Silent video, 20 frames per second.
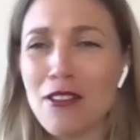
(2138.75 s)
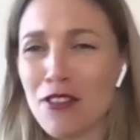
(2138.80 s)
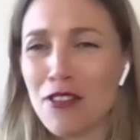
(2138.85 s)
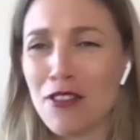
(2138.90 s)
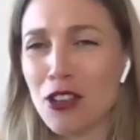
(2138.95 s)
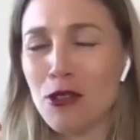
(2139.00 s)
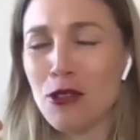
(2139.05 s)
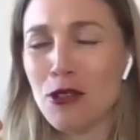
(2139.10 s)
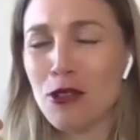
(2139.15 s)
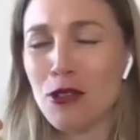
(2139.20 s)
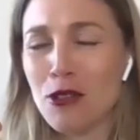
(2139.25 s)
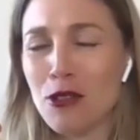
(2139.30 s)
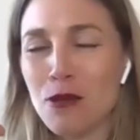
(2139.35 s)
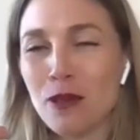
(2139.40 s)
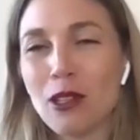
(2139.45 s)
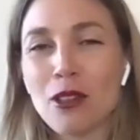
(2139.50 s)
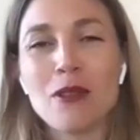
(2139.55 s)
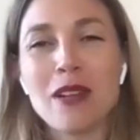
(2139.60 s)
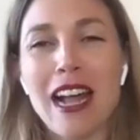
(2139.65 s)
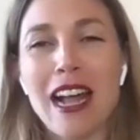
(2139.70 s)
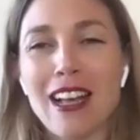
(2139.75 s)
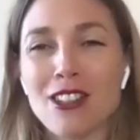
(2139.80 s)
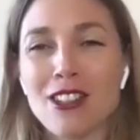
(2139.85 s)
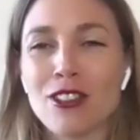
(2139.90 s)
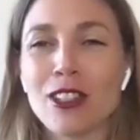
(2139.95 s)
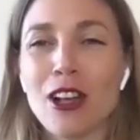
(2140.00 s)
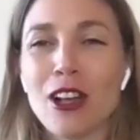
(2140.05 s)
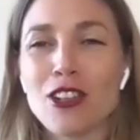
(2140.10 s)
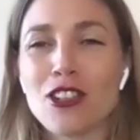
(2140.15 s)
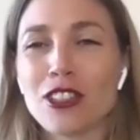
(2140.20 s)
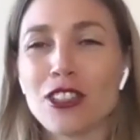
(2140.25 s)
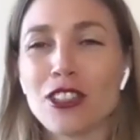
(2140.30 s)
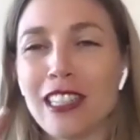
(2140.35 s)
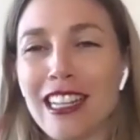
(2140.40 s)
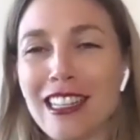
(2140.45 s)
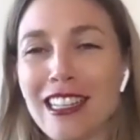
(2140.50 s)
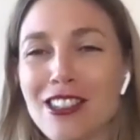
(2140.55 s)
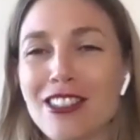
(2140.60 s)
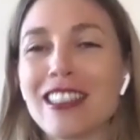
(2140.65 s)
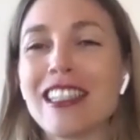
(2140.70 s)
If you look through an
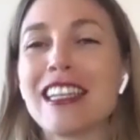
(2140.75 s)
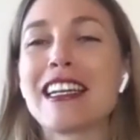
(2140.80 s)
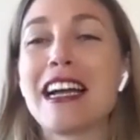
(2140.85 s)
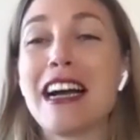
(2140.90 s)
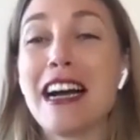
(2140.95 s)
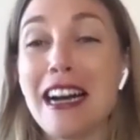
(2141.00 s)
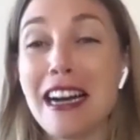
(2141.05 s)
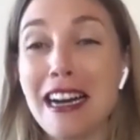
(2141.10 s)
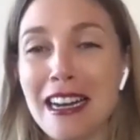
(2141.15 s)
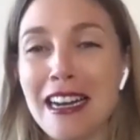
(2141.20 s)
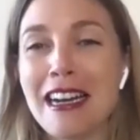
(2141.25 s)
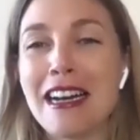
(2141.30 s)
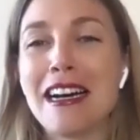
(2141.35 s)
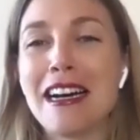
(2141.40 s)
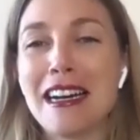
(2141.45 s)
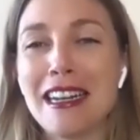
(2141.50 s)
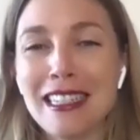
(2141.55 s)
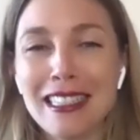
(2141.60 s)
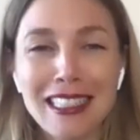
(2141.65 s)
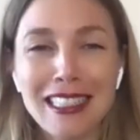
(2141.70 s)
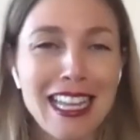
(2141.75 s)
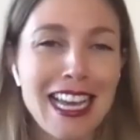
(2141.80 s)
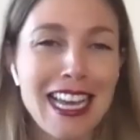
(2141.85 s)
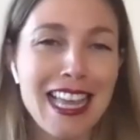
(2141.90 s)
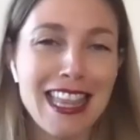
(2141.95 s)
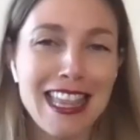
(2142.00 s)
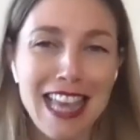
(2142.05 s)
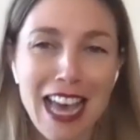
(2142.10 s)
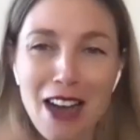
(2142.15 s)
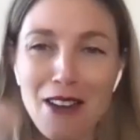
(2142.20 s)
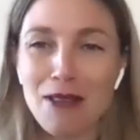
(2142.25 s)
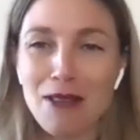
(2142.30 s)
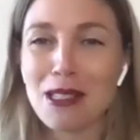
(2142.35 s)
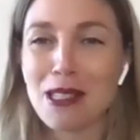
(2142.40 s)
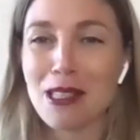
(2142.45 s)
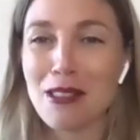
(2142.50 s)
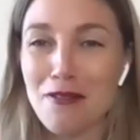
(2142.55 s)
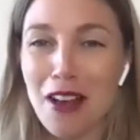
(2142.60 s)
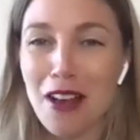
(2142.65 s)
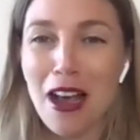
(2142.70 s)
astrological lens, you're like, uh-huh, like that
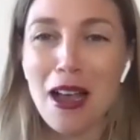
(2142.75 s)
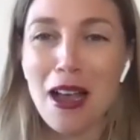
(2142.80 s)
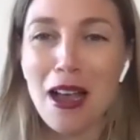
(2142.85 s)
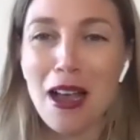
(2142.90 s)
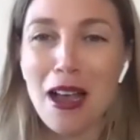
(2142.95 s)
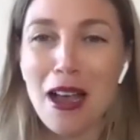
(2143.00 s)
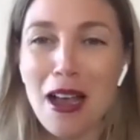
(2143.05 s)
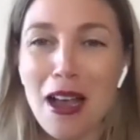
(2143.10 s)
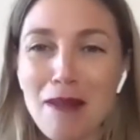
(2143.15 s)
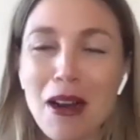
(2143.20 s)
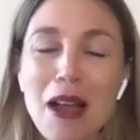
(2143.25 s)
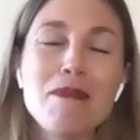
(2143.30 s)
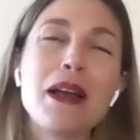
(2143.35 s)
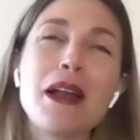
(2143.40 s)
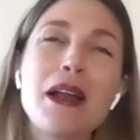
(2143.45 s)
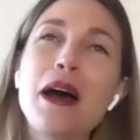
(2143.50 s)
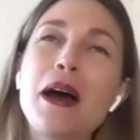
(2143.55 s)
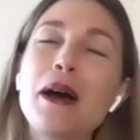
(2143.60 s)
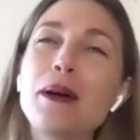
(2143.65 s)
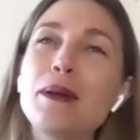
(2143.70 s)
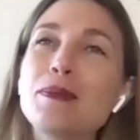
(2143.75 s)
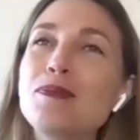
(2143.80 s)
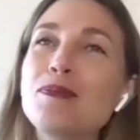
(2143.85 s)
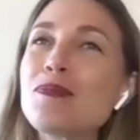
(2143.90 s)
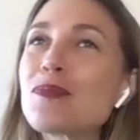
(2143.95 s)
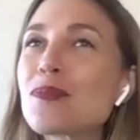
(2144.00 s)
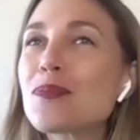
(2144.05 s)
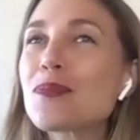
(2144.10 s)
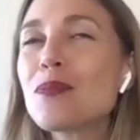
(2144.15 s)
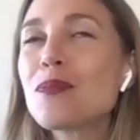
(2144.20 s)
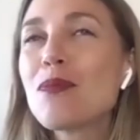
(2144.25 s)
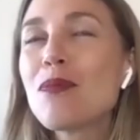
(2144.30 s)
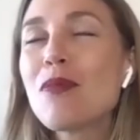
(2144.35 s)
was the vibe, right? But, um,